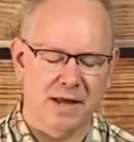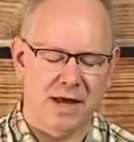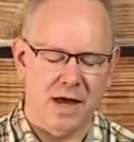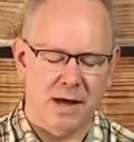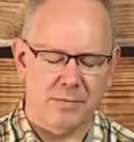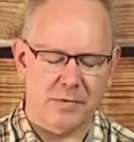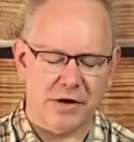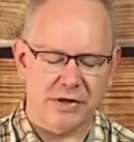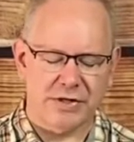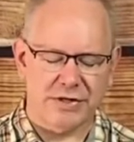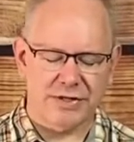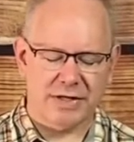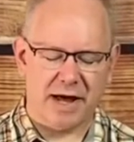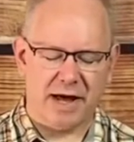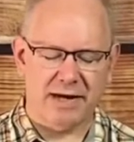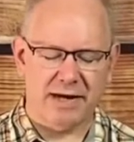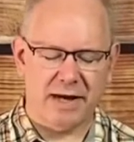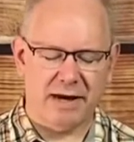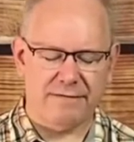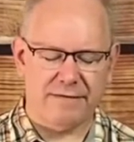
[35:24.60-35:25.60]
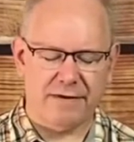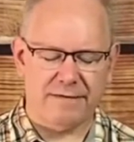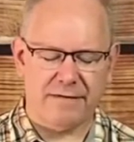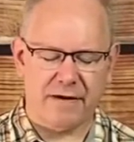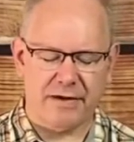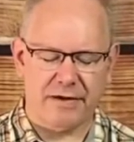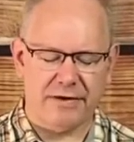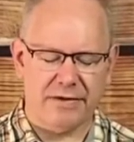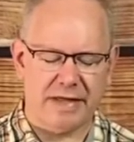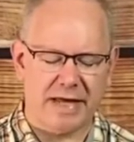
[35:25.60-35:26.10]
Precious God and Heavenly
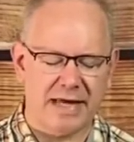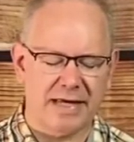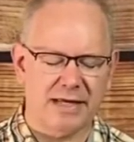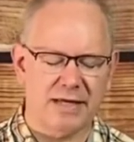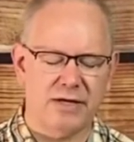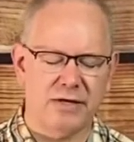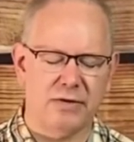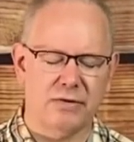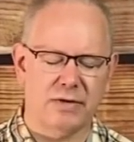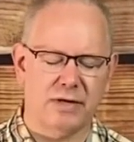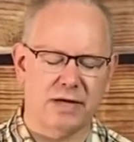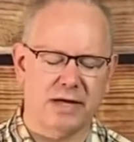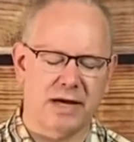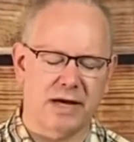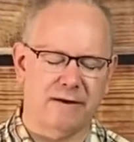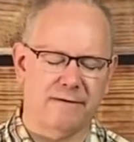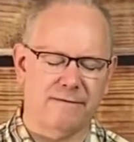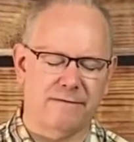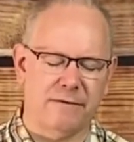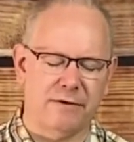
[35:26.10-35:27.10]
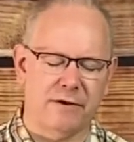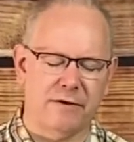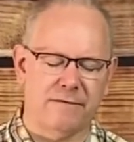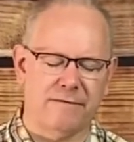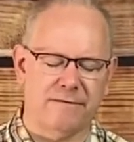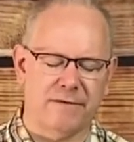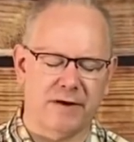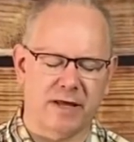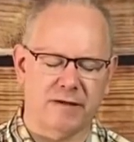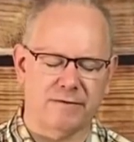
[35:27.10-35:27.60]
Father, thank you again for your
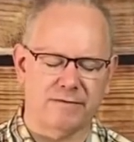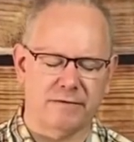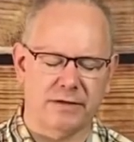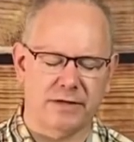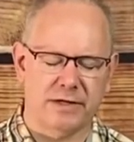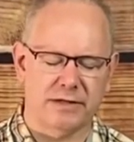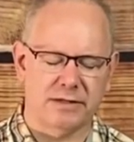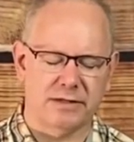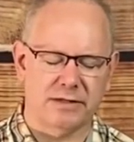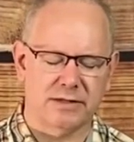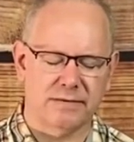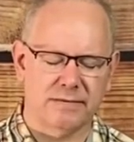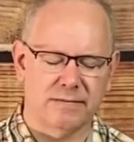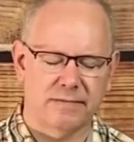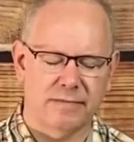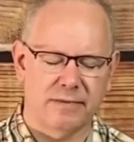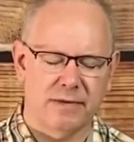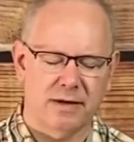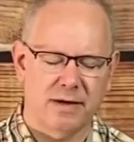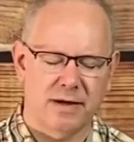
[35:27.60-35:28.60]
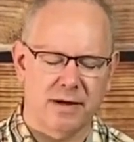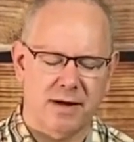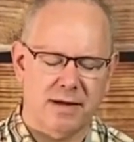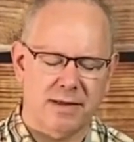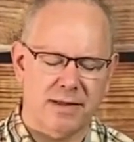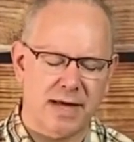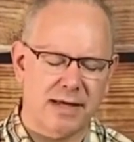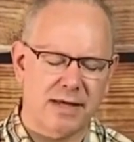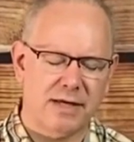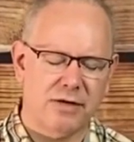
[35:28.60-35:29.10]
faithfulness.
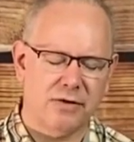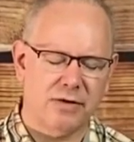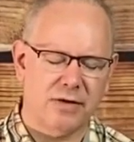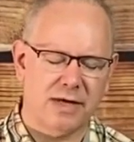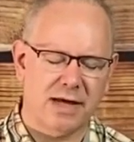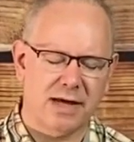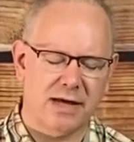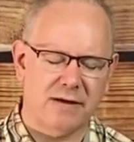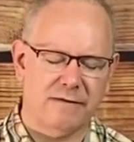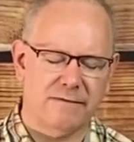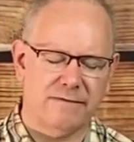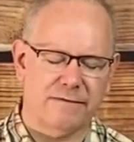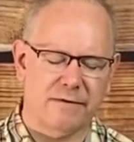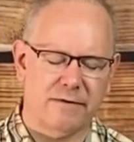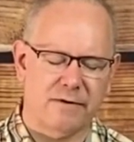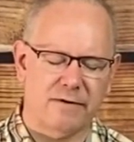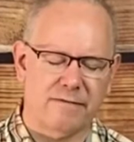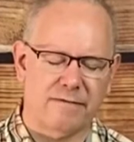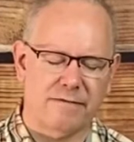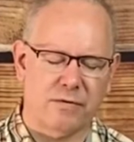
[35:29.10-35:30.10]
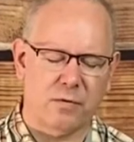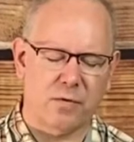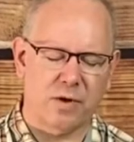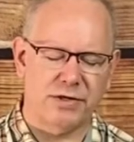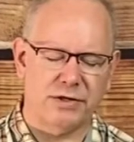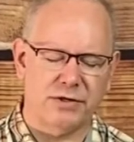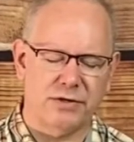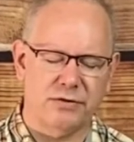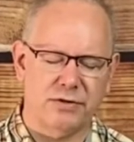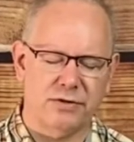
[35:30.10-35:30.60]
Thank you again for
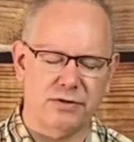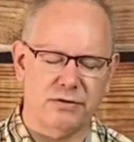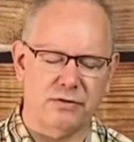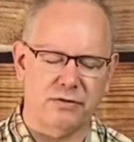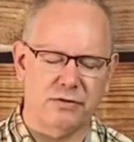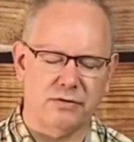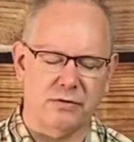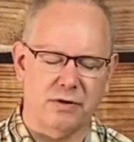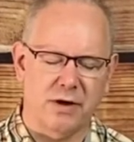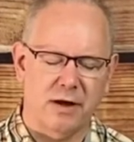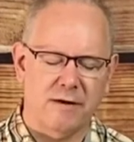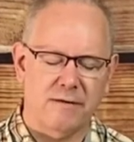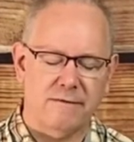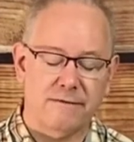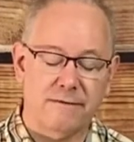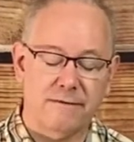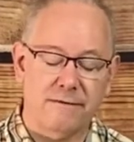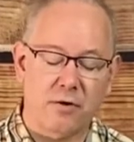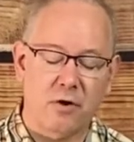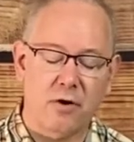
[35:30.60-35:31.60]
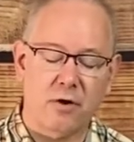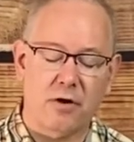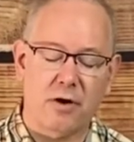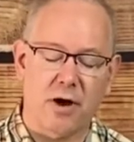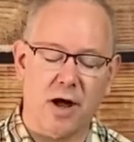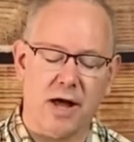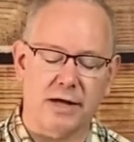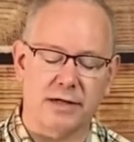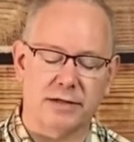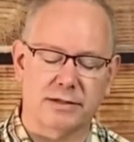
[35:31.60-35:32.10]
what you do for
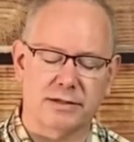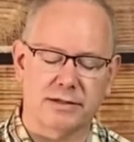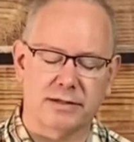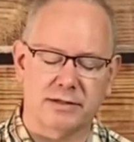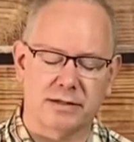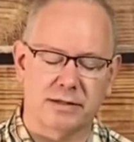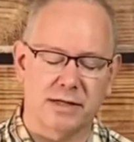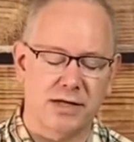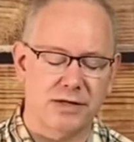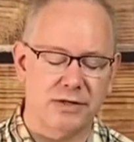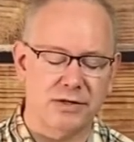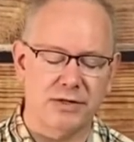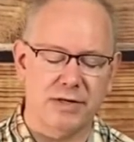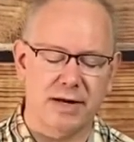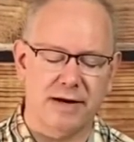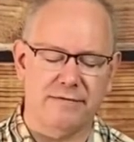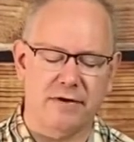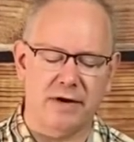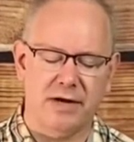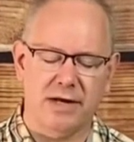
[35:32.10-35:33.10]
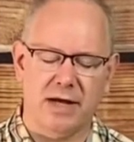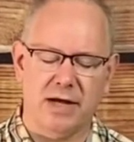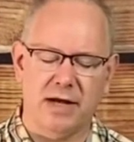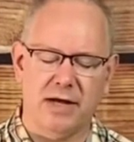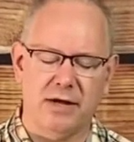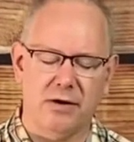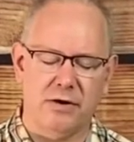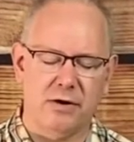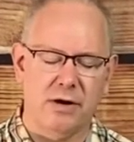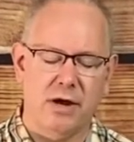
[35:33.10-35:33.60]
us each and every day.
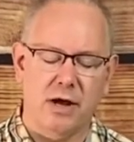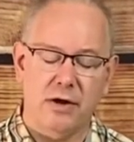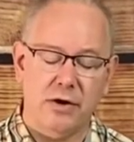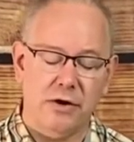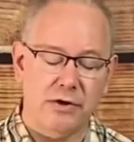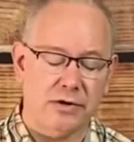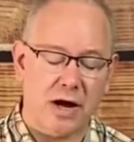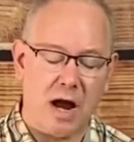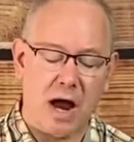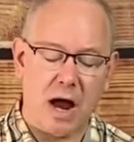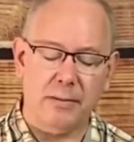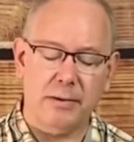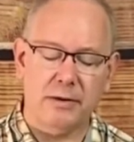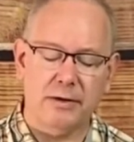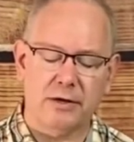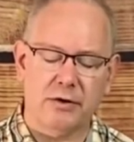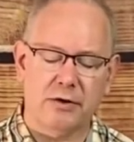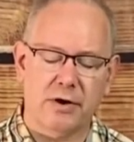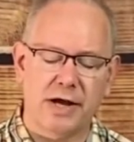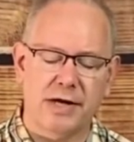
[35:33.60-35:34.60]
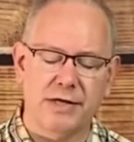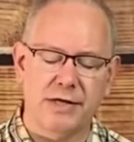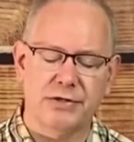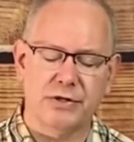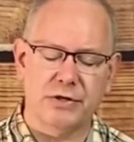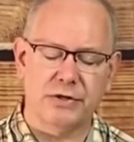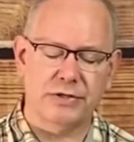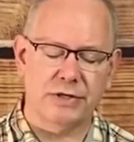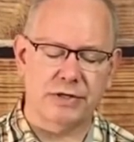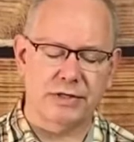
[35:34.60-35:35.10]
Your common grace,
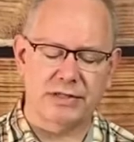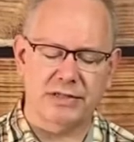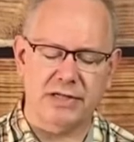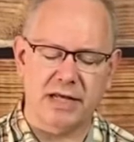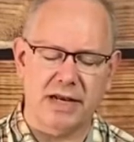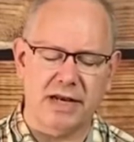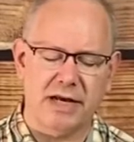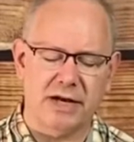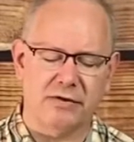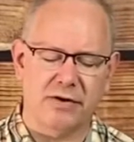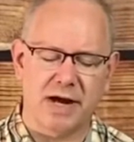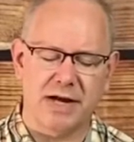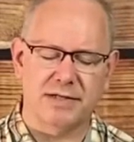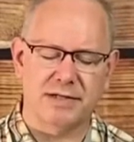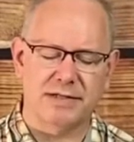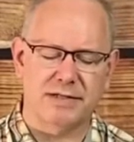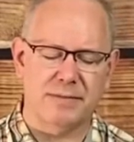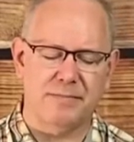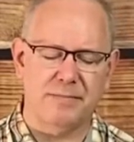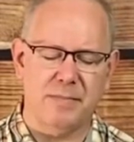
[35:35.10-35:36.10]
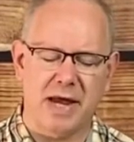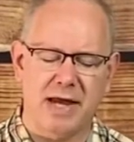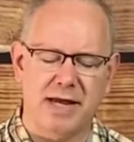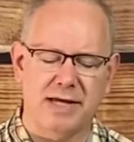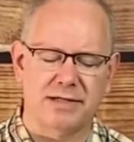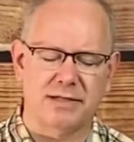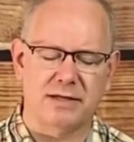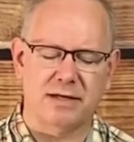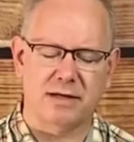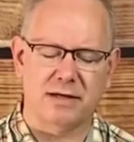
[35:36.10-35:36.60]
your sustaining grace is
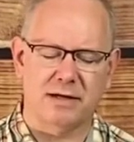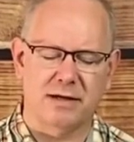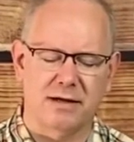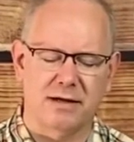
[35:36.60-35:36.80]
amazing.